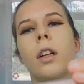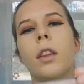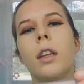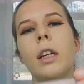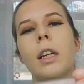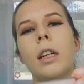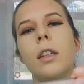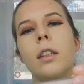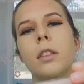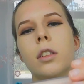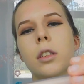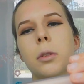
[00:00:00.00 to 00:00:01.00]
thingy.
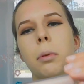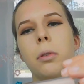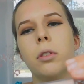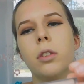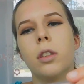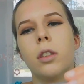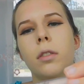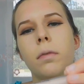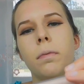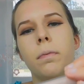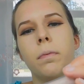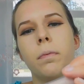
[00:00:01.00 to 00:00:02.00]
This is supposed to
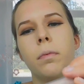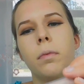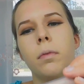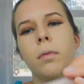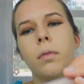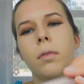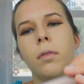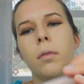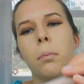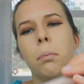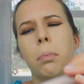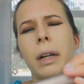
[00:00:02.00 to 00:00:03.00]

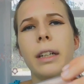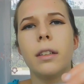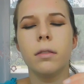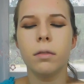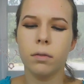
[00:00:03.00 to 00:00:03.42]
brighten